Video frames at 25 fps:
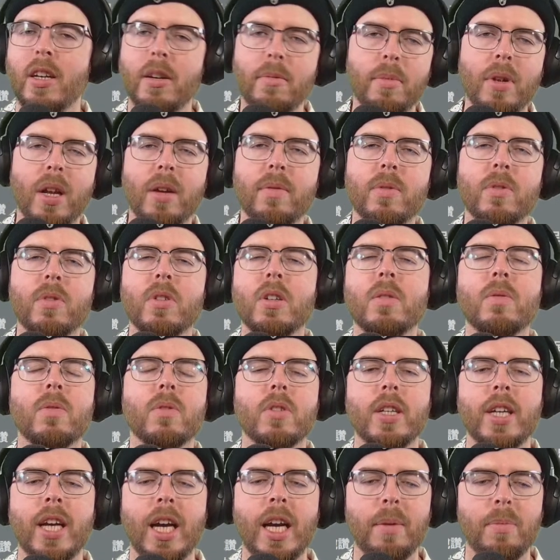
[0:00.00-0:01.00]
But I'm very,
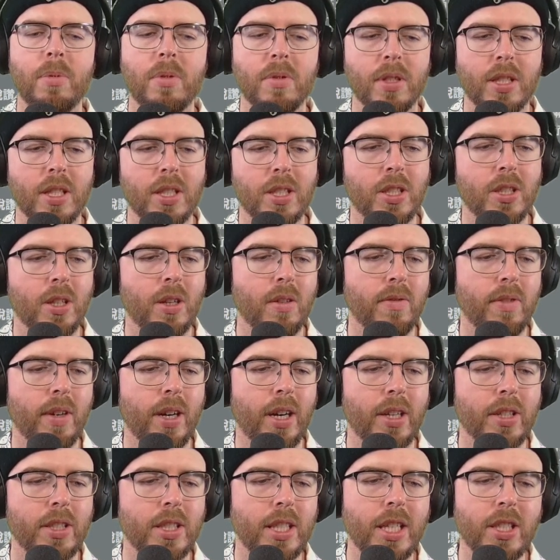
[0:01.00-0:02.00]
very happy with it so
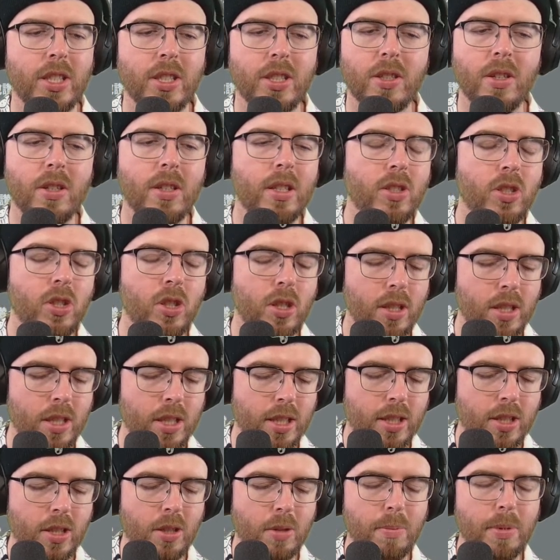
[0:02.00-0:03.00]
far. So that's a
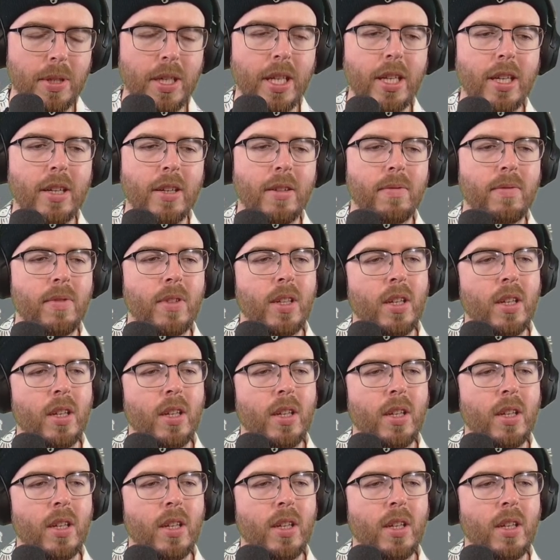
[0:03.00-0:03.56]
good beginning.